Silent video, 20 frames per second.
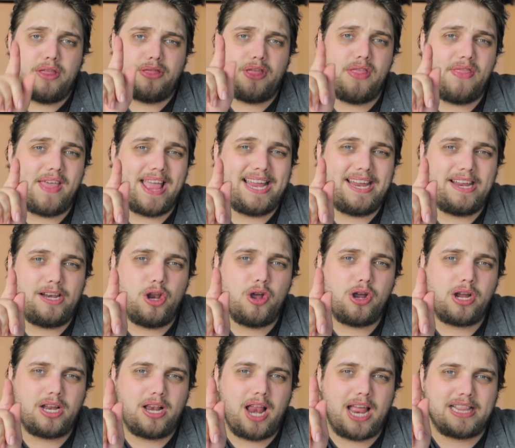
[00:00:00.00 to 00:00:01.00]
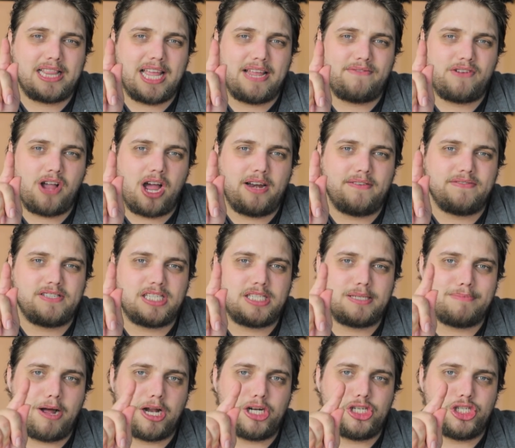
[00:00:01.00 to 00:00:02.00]
that they look like they've kind of
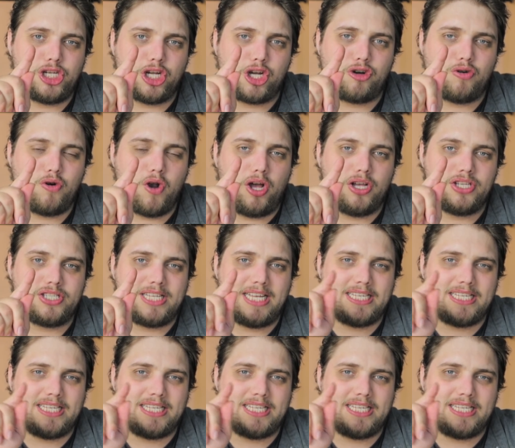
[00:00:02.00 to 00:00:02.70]
smudged across.